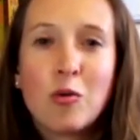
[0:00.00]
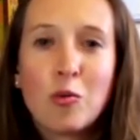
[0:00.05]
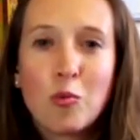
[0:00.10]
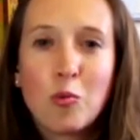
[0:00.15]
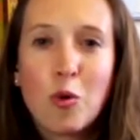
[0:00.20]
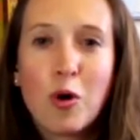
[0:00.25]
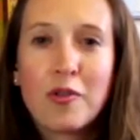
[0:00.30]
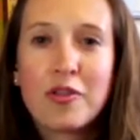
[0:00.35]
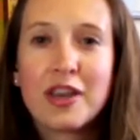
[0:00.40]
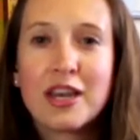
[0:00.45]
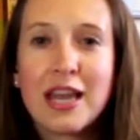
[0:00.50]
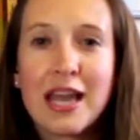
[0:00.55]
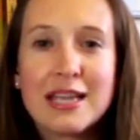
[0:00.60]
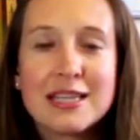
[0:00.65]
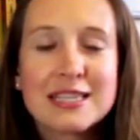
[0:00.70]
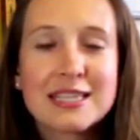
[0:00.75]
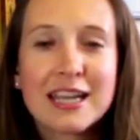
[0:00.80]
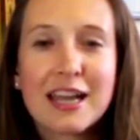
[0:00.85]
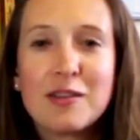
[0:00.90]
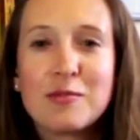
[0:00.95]
what the
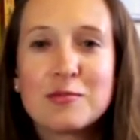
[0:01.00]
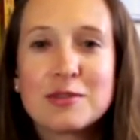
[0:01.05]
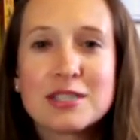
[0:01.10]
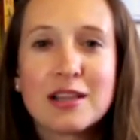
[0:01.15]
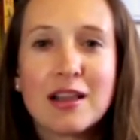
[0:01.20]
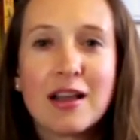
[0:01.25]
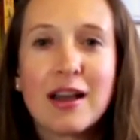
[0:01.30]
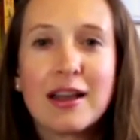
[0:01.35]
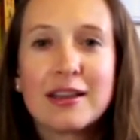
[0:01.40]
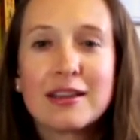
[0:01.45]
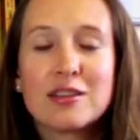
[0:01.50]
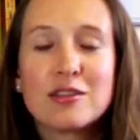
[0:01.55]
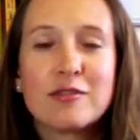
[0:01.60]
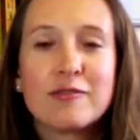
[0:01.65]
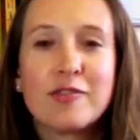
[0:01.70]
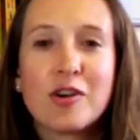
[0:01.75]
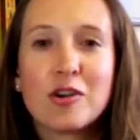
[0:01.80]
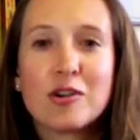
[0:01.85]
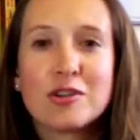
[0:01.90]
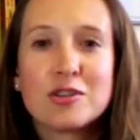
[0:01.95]
landscape was like in the
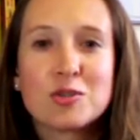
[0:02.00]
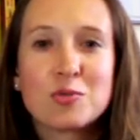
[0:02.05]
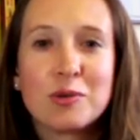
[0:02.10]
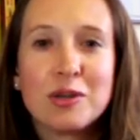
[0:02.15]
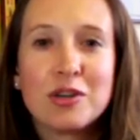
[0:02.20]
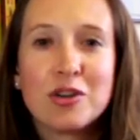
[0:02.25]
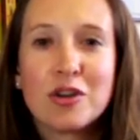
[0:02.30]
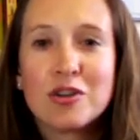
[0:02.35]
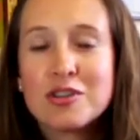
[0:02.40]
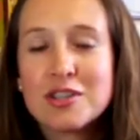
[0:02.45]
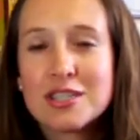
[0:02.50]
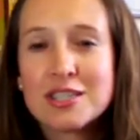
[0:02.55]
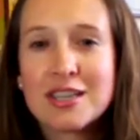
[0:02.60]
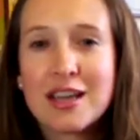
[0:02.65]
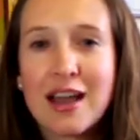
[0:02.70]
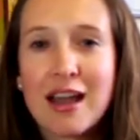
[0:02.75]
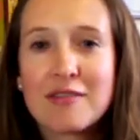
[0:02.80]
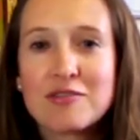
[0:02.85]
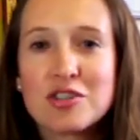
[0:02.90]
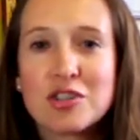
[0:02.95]
forest. We noticed
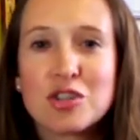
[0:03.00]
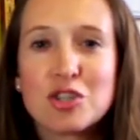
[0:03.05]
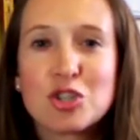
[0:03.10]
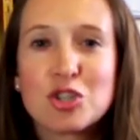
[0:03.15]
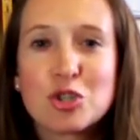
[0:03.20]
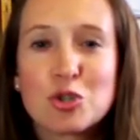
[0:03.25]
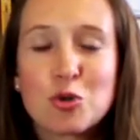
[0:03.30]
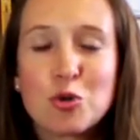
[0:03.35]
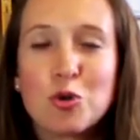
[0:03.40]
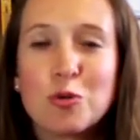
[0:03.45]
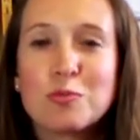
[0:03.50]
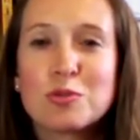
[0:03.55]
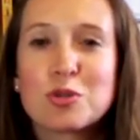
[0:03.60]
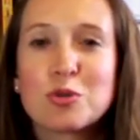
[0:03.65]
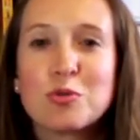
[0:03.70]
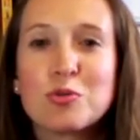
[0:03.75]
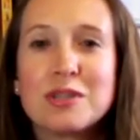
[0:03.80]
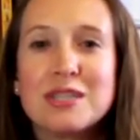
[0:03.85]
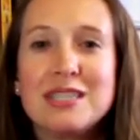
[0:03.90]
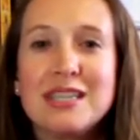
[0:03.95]
that after the storms,
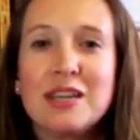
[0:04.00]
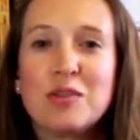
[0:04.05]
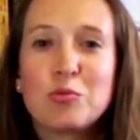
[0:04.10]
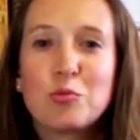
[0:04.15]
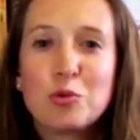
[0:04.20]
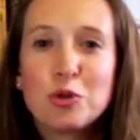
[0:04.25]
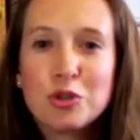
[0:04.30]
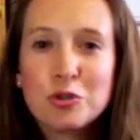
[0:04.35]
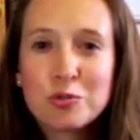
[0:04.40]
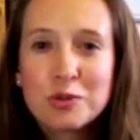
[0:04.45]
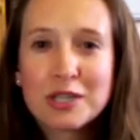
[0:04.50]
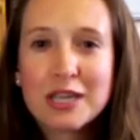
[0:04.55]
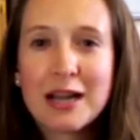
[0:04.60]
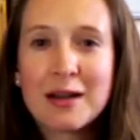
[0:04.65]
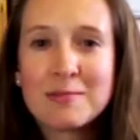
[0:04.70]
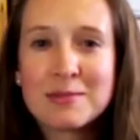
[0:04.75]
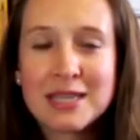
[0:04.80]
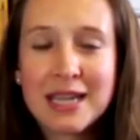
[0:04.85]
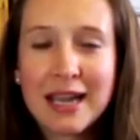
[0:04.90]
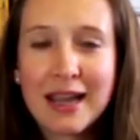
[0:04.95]
all the dead wood would
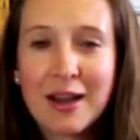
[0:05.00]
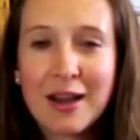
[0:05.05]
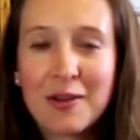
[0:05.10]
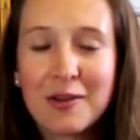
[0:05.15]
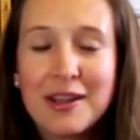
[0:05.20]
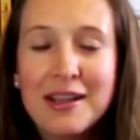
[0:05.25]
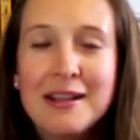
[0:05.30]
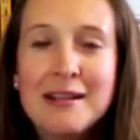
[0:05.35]
come down.